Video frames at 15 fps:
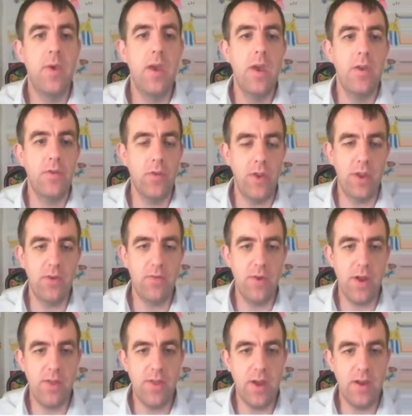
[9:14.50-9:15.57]
So let's
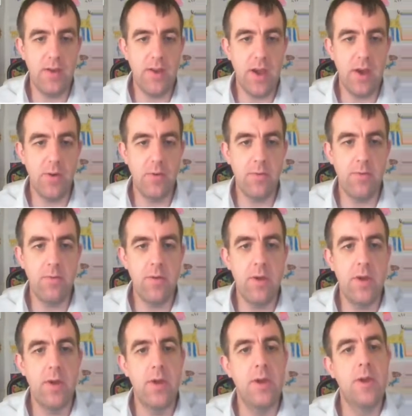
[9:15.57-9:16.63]
write that down.
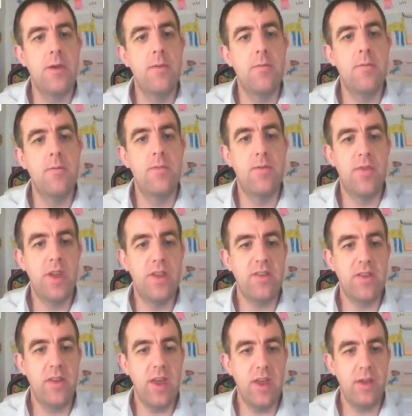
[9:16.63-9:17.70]
This
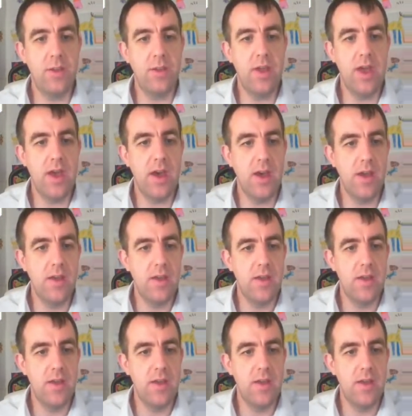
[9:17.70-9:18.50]
length here